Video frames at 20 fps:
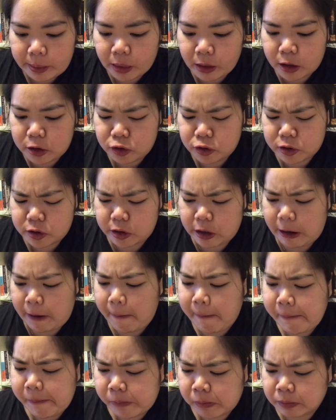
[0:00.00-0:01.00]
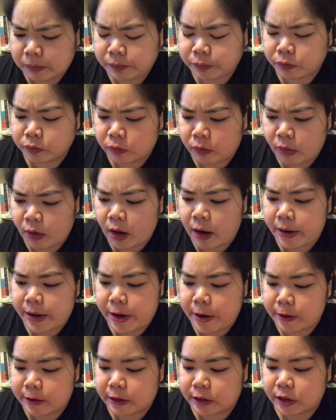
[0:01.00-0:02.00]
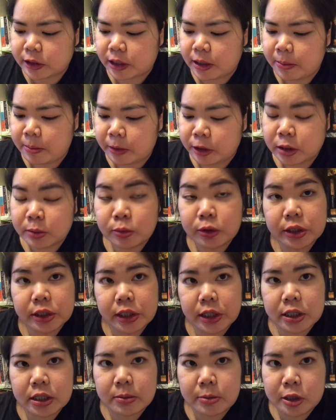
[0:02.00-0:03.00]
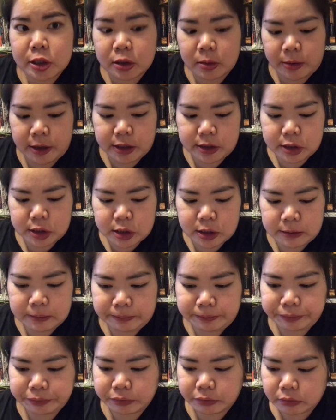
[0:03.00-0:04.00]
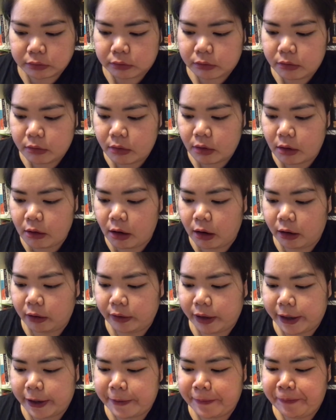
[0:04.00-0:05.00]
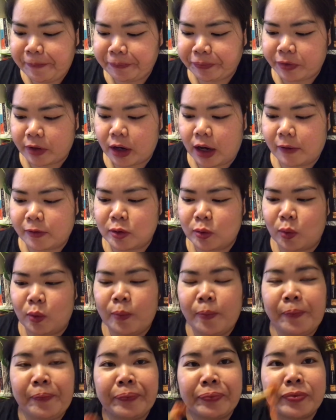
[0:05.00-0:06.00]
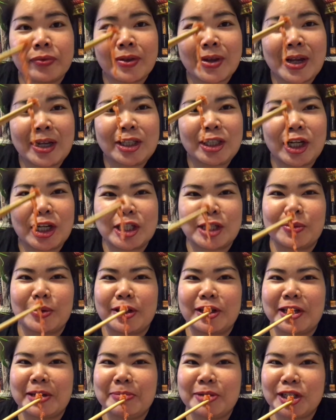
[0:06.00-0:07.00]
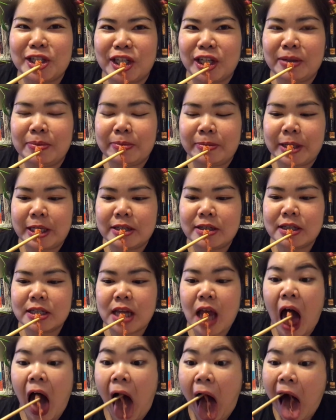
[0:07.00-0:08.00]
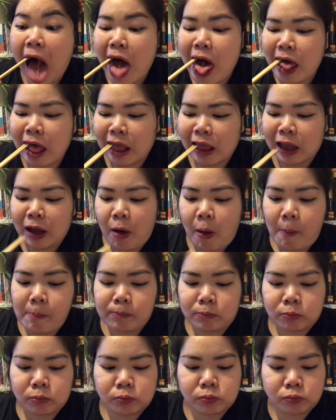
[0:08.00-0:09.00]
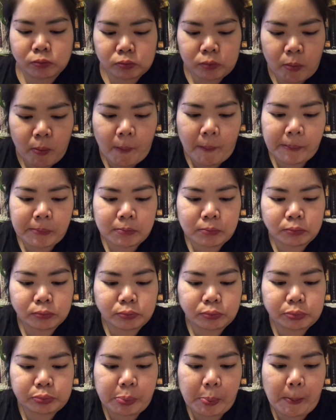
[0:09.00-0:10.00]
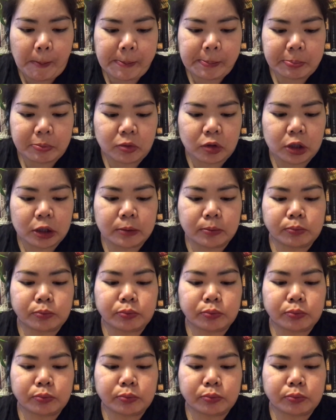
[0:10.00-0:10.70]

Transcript: Interesting. Yeah, it's like a much more intense miso paste. All right, have to chase it with a kimchi piece. All right.